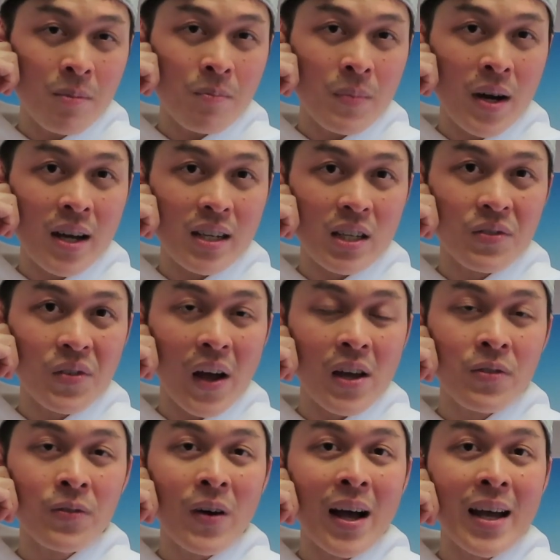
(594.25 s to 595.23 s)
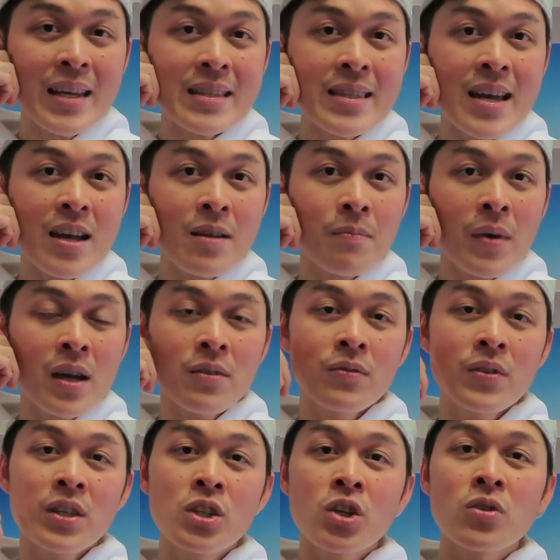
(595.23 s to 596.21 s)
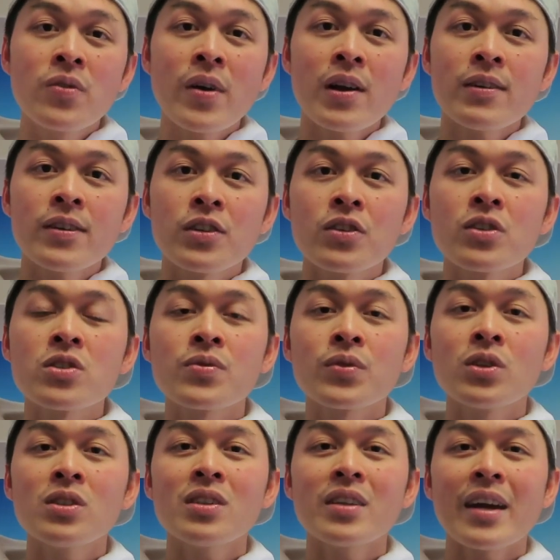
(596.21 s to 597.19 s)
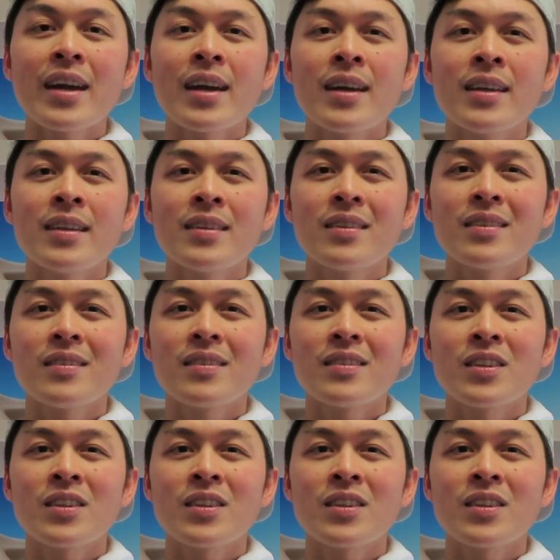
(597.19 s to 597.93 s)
but if I find that my video very useful and